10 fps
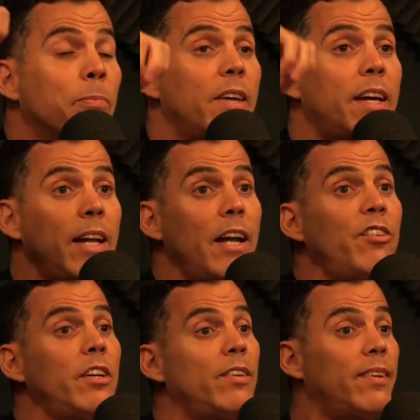
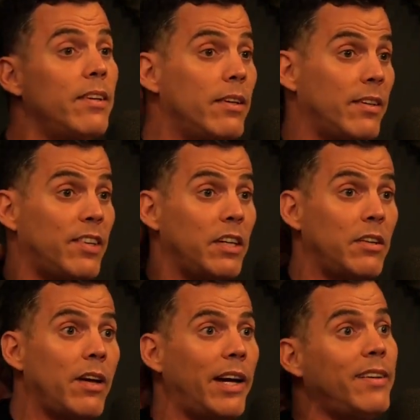connection to
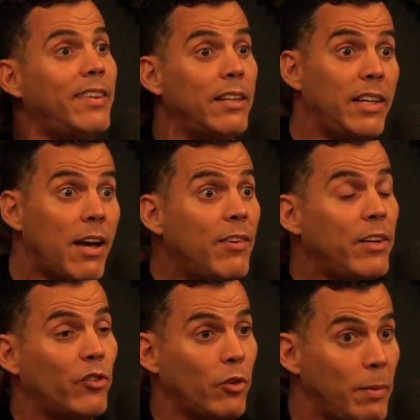I guess the
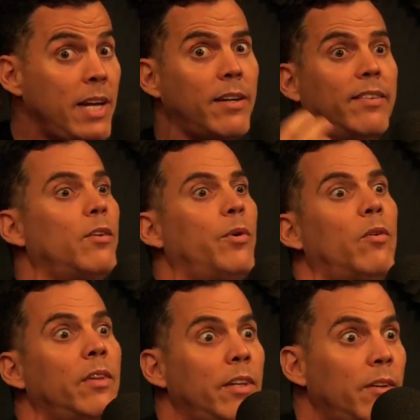evidence for me is that we
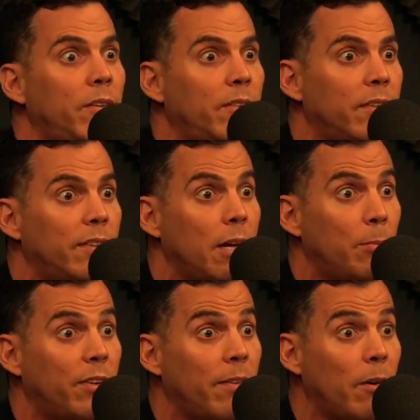only use
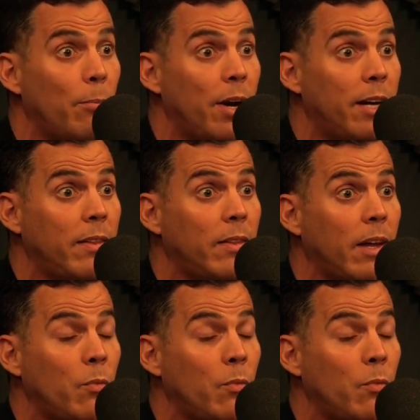10% of our brain, and